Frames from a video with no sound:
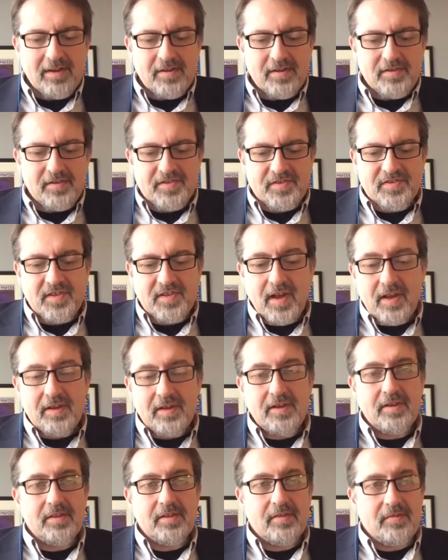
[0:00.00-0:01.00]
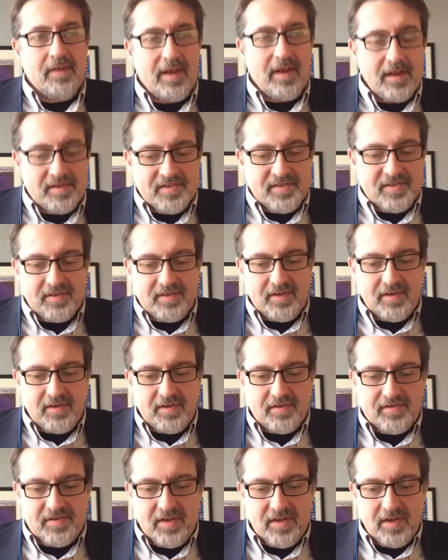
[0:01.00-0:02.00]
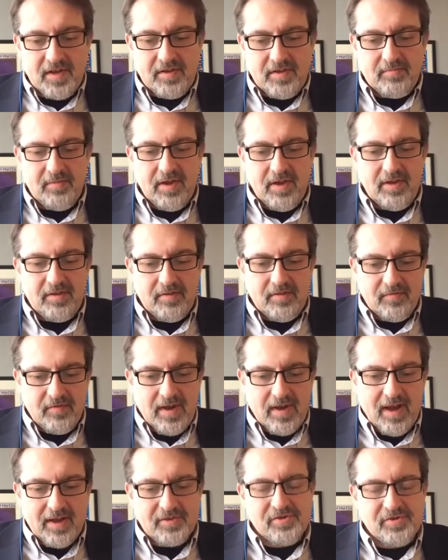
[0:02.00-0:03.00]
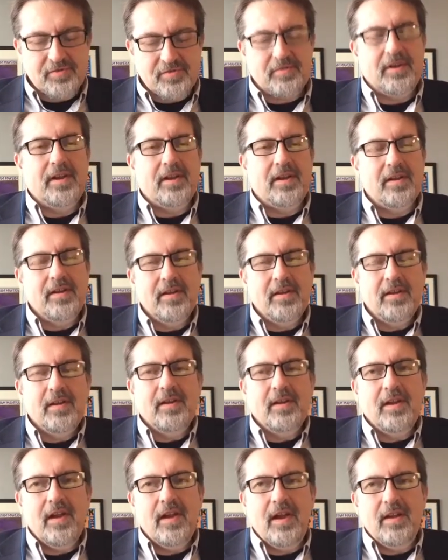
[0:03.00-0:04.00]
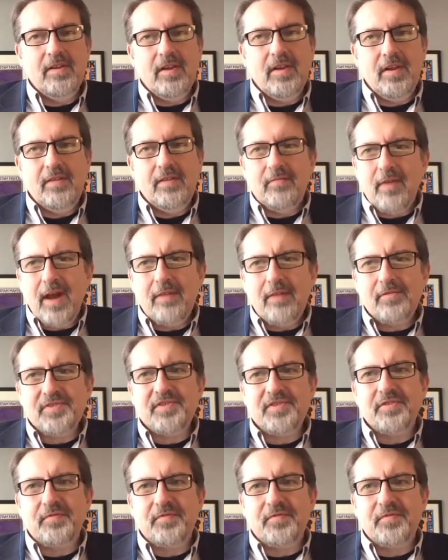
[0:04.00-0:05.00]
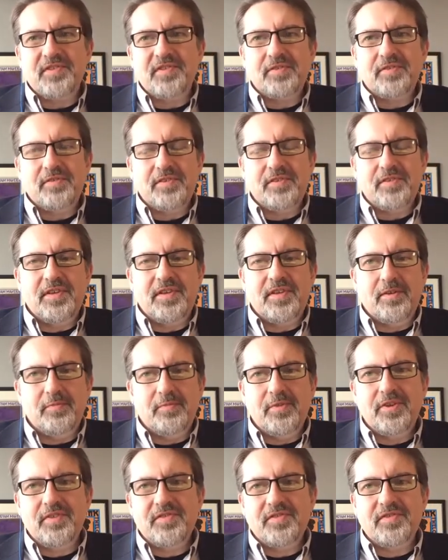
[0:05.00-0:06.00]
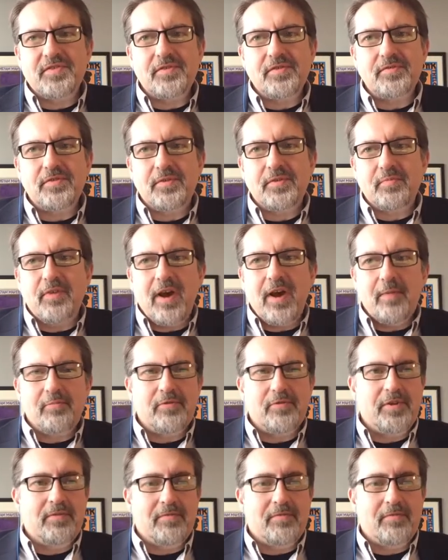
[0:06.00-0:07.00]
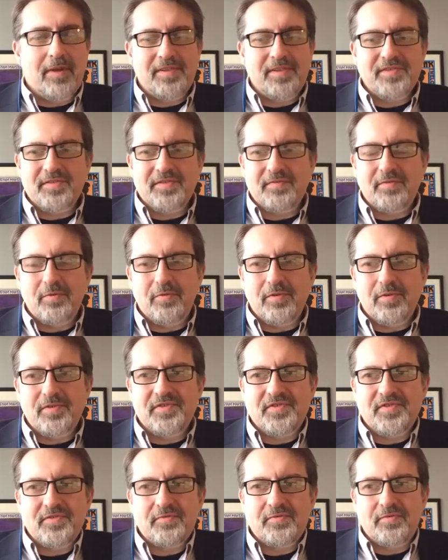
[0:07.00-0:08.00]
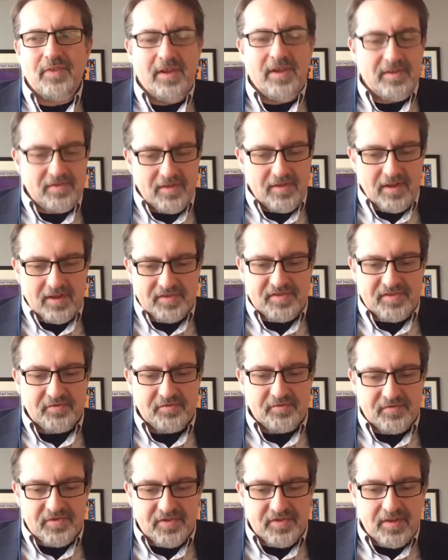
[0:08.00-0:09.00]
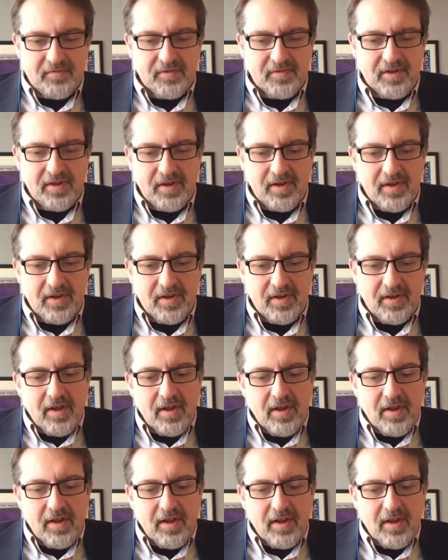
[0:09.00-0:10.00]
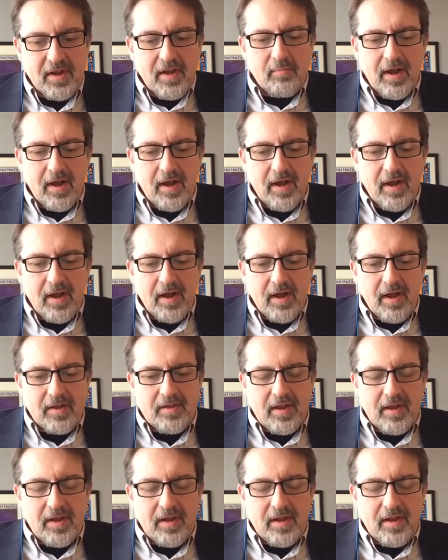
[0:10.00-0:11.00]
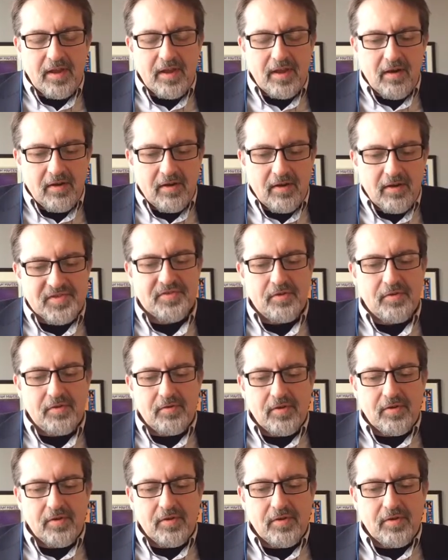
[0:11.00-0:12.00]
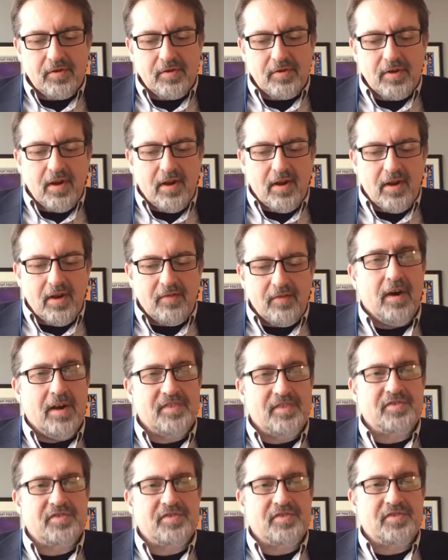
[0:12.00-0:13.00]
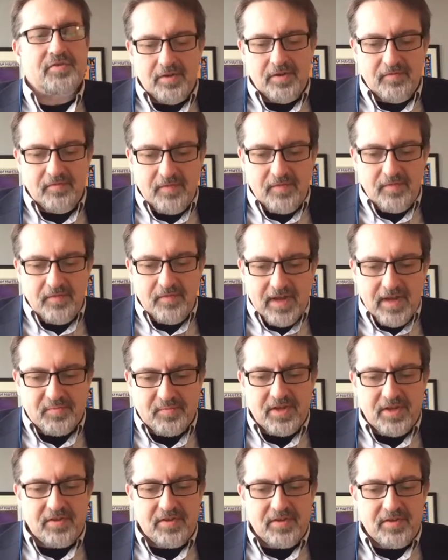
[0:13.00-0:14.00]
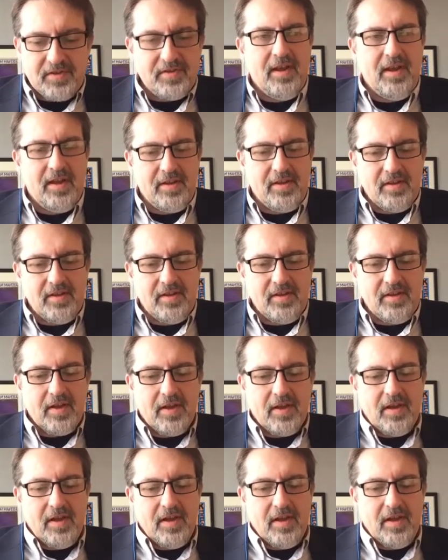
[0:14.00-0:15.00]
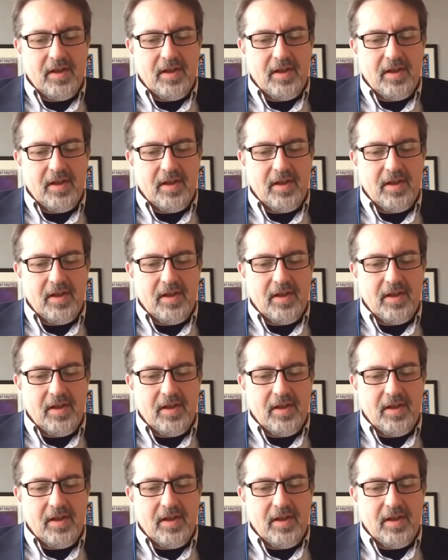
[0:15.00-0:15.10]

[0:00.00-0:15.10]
designing the vaccines, and manufacturing. And why was it a facilitator? Because certainly property rights, of course, create exclusivity, but they also foster investment and